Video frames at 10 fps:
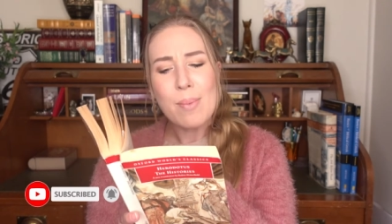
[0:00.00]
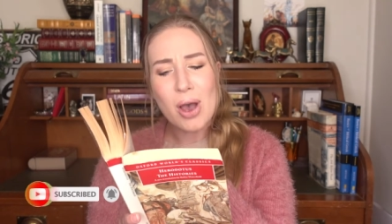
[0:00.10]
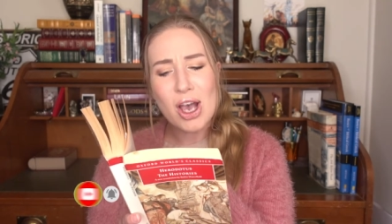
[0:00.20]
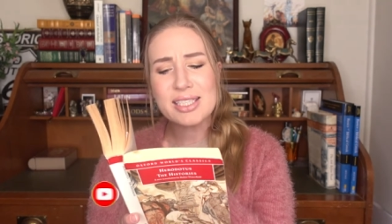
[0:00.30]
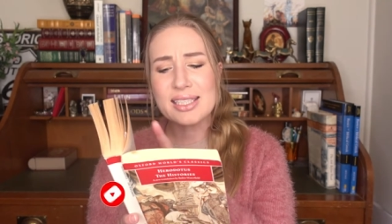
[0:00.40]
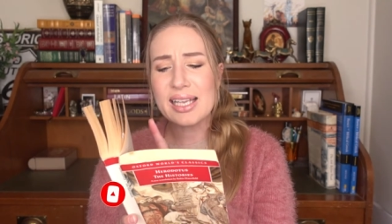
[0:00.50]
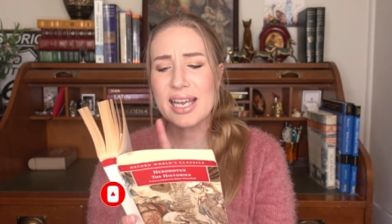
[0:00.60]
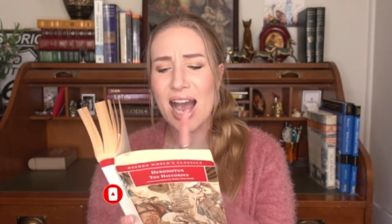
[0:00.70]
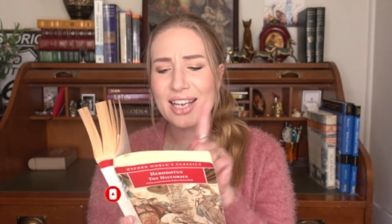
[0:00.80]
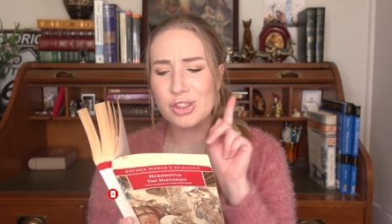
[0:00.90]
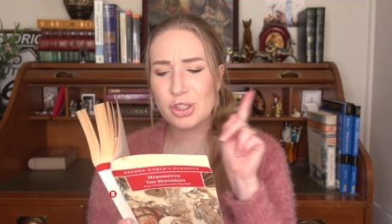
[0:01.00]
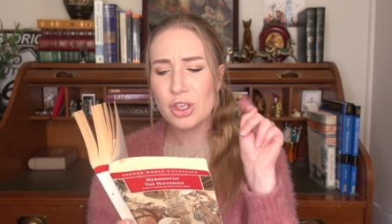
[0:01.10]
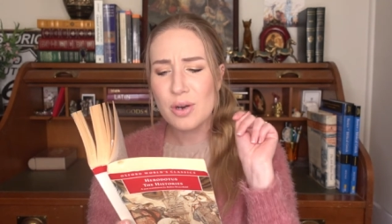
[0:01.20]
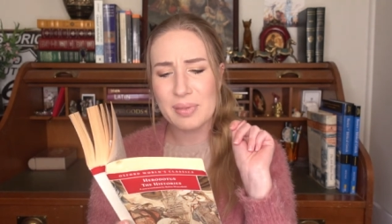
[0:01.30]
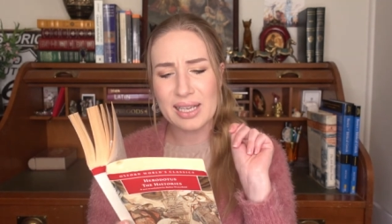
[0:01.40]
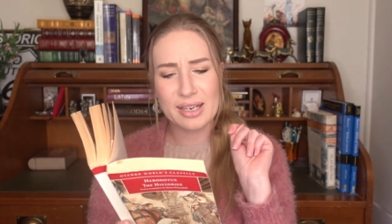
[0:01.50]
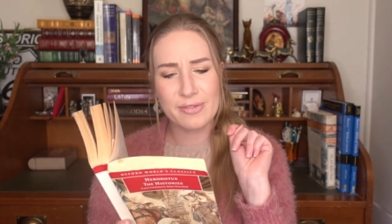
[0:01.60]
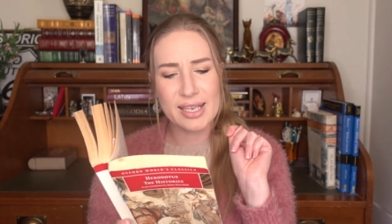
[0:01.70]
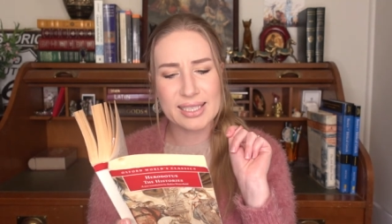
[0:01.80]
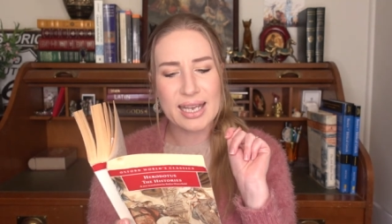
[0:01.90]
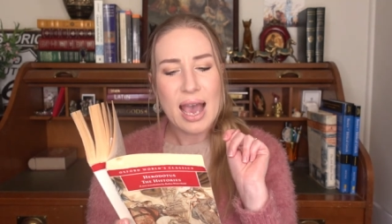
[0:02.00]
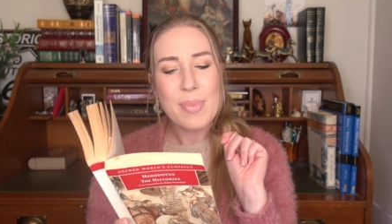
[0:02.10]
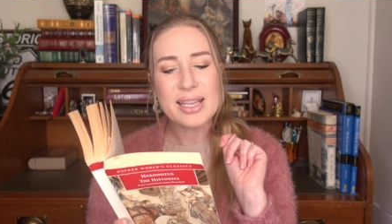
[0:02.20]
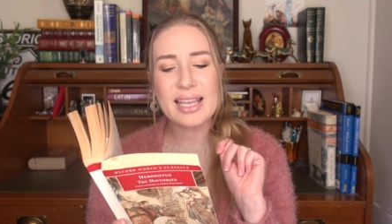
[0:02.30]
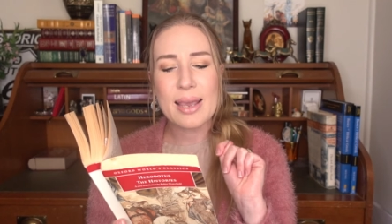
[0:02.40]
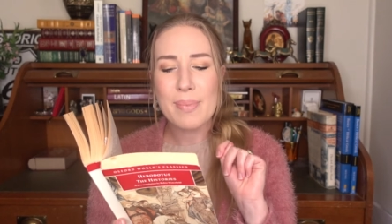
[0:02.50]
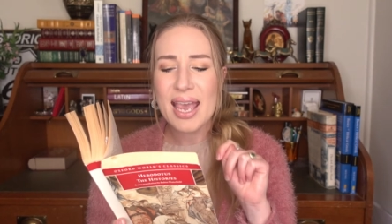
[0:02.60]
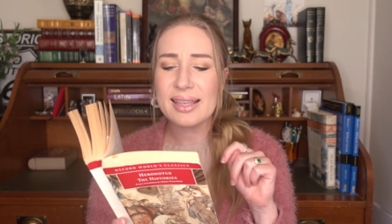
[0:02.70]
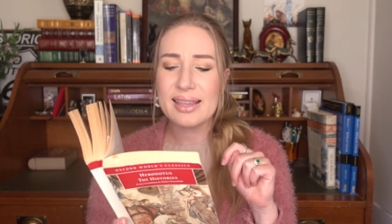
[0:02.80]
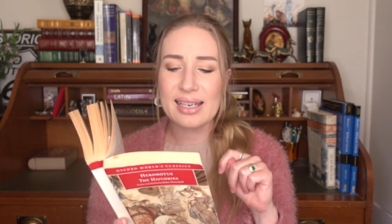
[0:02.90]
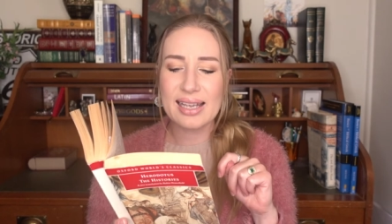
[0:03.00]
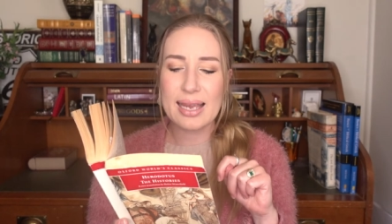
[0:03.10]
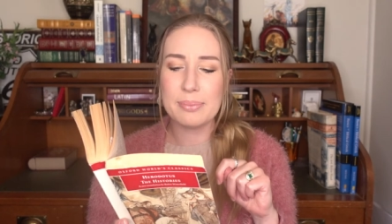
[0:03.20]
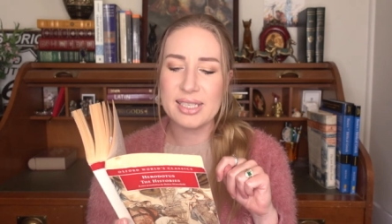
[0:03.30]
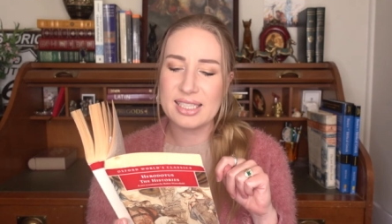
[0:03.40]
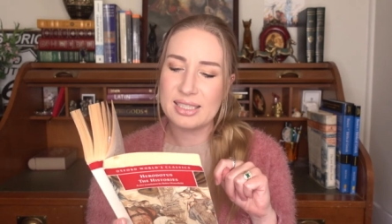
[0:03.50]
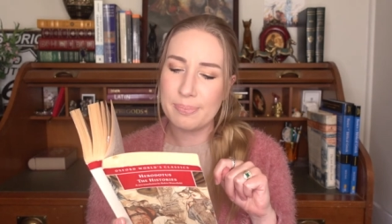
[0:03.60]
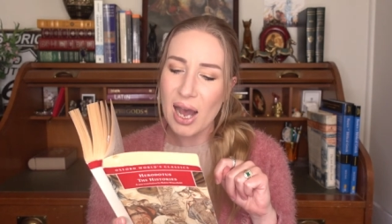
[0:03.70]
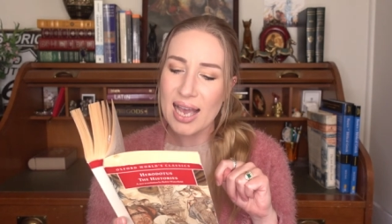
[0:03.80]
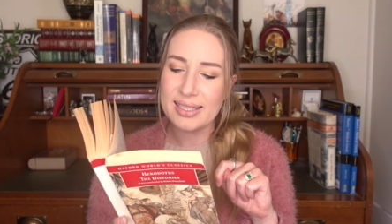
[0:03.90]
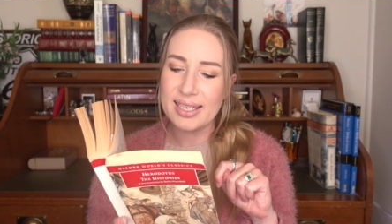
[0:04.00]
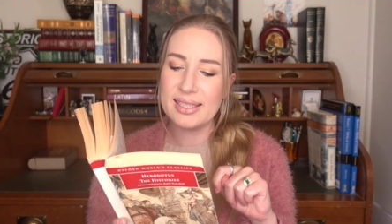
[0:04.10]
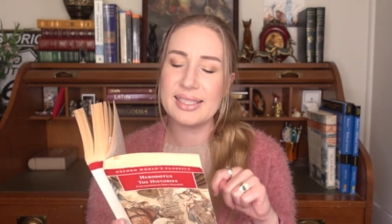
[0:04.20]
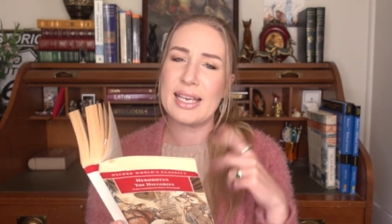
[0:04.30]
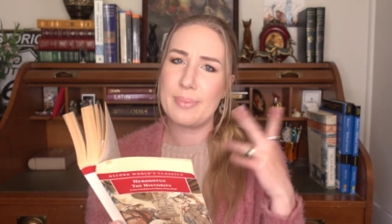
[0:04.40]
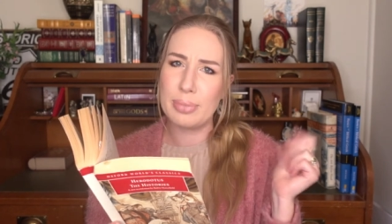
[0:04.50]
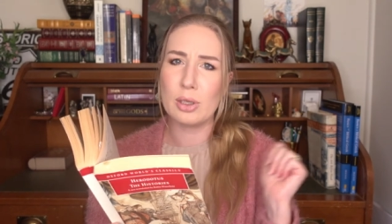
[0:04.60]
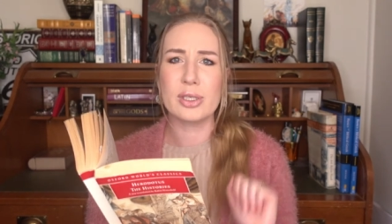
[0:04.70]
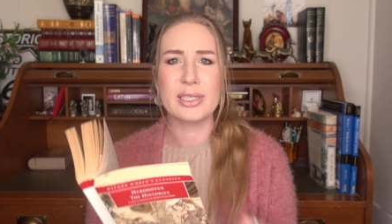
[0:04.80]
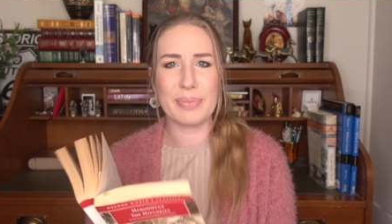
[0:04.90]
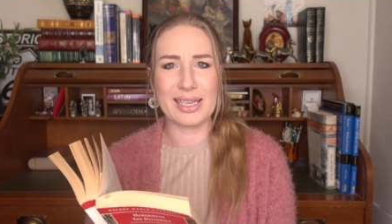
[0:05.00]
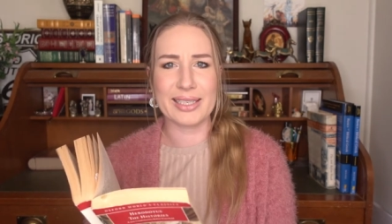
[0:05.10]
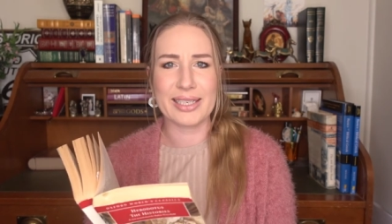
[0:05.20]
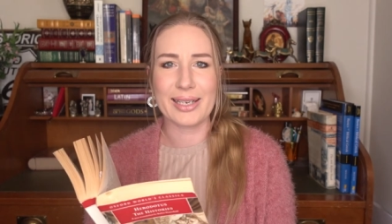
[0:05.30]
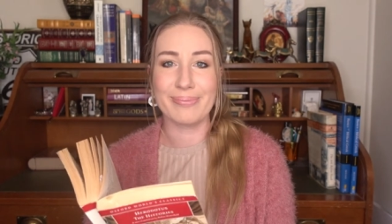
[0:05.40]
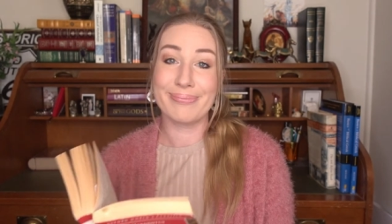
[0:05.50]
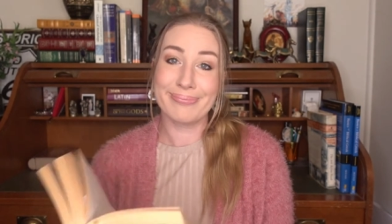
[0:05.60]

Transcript: Personally, I do not believe this, but they make the claim despite its implausibility.